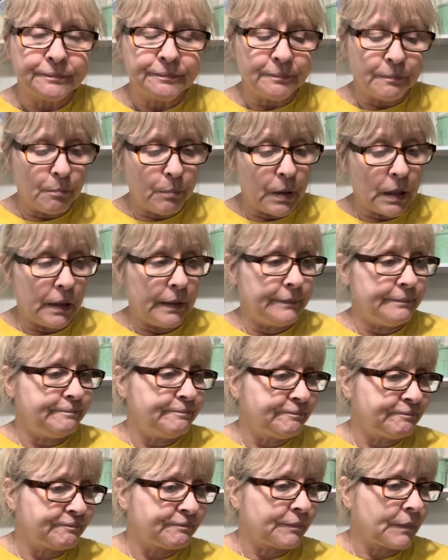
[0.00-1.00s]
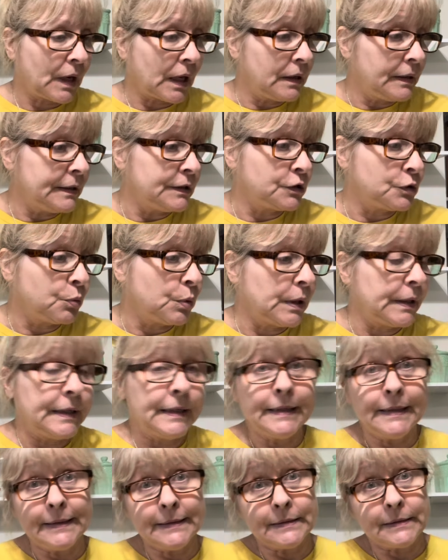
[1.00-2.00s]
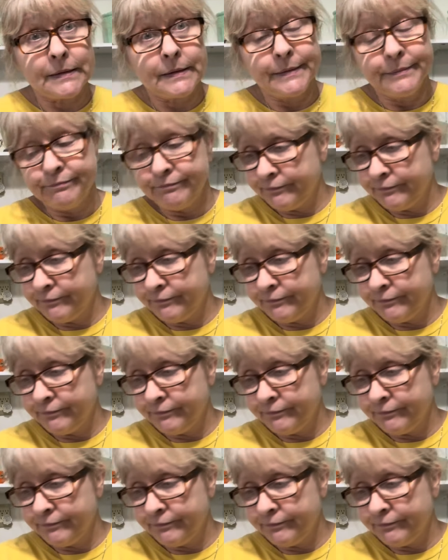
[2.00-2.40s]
but it is what it is.